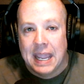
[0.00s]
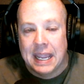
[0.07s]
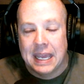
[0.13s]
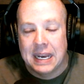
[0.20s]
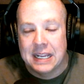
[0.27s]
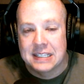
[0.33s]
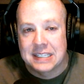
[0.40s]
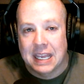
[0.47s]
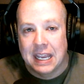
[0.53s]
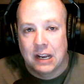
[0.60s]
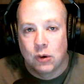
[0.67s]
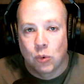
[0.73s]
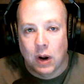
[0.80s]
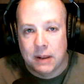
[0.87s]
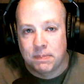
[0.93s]
It is a
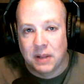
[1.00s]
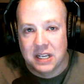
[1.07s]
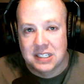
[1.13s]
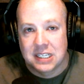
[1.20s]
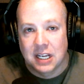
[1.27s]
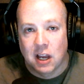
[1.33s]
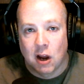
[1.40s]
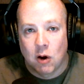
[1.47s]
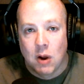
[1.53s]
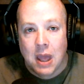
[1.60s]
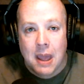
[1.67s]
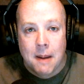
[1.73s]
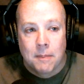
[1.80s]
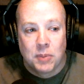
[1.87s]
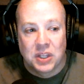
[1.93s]
great place to go.
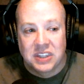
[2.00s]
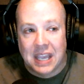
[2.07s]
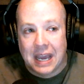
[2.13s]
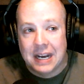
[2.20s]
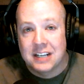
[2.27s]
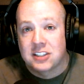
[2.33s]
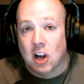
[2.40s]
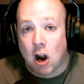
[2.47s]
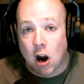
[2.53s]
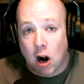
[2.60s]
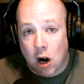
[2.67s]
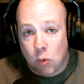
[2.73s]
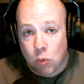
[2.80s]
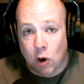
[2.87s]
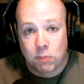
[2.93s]
But that is
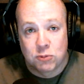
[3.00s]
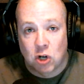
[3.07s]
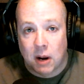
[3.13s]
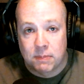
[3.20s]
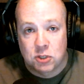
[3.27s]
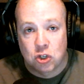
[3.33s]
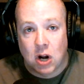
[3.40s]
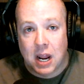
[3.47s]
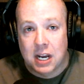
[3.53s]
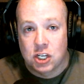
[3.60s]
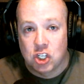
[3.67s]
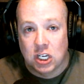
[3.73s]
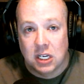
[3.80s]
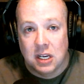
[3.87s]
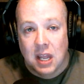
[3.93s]
our rope drop
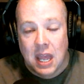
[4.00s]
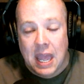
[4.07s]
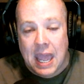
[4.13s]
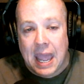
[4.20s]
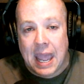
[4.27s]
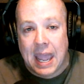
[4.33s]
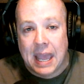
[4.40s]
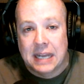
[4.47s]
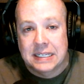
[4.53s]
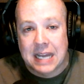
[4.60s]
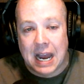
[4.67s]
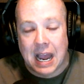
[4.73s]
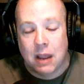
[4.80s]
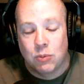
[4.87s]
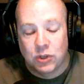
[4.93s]
strategy. And
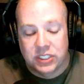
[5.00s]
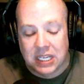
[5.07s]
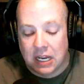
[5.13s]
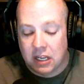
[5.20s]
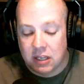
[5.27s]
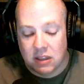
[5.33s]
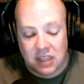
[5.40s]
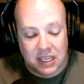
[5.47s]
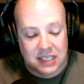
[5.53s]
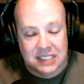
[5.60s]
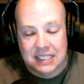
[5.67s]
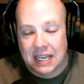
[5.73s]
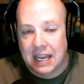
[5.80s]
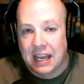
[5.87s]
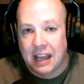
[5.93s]
I will tell you
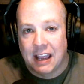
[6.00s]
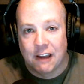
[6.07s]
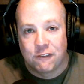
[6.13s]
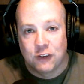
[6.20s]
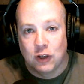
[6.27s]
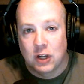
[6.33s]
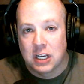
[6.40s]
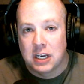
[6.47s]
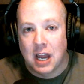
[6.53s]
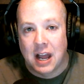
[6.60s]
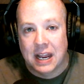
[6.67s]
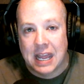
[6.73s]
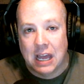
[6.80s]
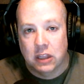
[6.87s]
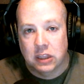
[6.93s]
this, if you can
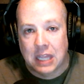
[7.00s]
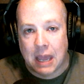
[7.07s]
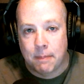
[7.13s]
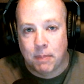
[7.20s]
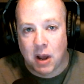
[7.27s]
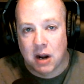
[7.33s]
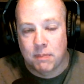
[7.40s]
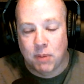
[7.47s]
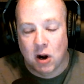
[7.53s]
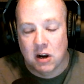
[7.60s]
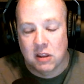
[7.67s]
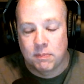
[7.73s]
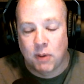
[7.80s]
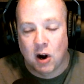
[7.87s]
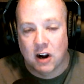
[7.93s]
knock out that bottom part
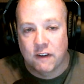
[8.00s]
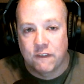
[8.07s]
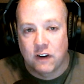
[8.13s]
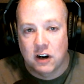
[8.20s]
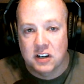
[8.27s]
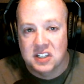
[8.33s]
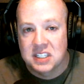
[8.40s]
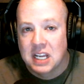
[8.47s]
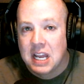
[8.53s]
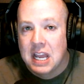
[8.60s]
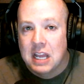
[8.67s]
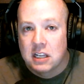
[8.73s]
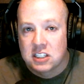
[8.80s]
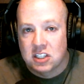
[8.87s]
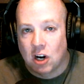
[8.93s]
of the park first,
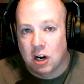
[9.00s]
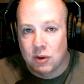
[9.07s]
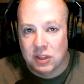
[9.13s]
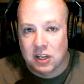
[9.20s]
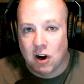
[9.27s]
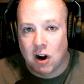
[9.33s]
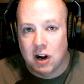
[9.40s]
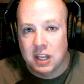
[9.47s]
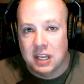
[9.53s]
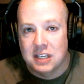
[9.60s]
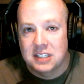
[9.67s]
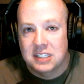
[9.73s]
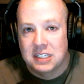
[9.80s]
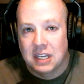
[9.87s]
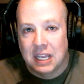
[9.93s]
starting with
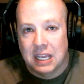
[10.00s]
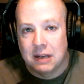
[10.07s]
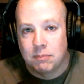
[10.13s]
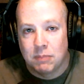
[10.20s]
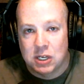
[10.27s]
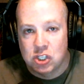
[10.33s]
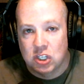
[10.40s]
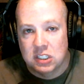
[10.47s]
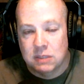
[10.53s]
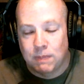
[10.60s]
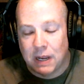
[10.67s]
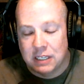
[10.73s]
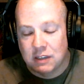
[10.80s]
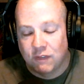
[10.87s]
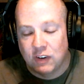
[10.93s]
Guardians, hit Mission
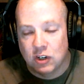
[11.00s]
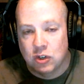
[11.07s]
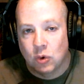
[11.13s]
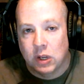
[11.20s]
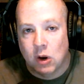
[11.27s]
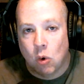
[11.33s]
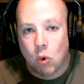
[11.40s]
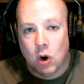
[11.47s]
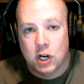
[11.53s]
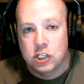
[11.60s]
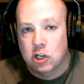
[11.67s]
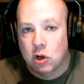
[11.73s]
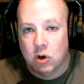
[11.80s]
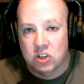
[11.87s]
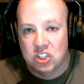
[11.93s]
Space if you're doing
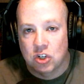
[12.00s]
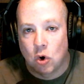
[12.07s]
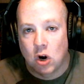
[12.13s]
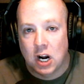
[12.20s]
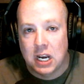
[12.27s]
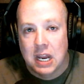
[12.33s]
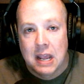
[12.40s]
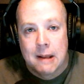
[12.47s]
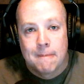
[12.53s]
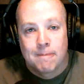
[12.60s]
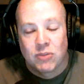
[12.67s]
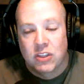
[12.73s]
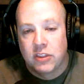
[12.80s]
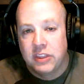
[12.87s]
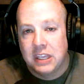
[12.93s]
Orange or go to Soarin',
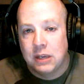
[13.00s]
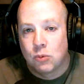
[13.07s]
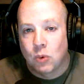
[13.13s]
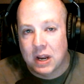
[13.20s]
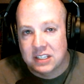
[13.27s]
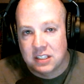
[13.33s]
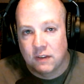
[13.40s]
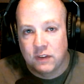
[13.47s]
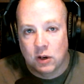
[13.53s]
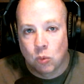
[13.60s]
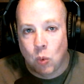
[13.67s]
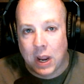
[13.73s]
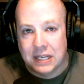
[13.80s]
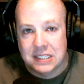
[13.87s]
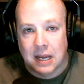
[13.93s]
the rest of your
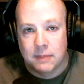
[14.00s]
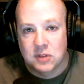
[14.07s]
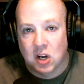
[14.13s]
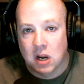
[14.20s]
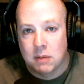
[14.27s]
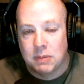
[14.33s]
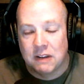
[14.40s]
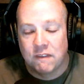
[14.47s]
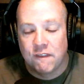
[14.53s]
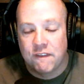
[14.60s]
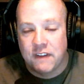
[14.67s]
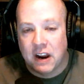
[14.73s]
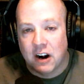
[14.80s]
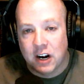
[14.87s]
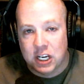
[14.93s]
wait times are going to be
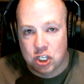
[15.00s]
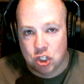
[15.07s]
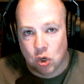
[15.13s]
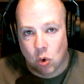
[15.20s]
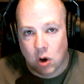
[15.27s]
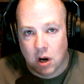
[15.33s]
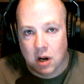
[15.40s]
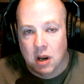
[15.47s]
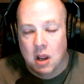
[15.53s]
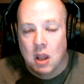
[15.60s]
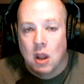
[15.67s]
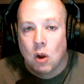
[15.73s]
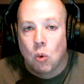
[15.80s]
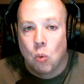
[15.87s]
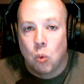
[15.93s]
very short
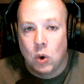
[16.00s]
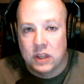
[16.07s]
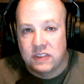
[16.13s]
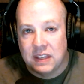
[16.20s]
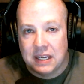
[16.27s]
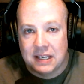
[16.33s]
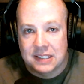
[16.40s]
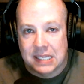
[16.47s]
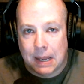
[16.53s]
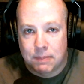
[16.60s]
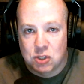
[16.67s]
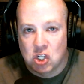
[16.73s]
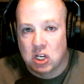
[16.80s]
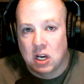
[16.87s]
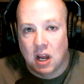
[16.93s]
with the
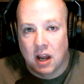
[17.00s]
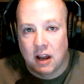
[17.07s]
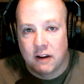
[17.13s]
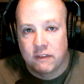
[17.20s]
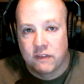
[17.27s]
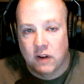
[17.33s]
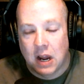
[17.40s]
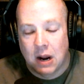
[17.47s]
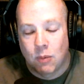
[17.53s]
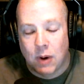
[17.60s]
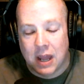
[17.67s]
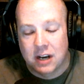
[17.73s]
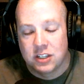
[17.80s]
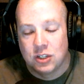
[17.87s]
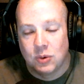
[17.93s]
exception of
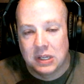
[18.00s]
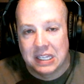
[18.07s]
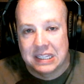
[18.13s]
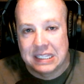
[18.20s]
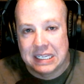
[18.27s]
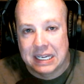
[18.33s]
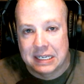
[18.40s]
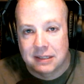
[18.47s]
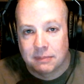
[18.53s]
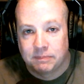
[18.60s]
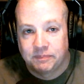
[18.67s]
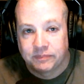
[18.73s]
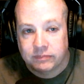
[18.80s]
Ratatouille at the end.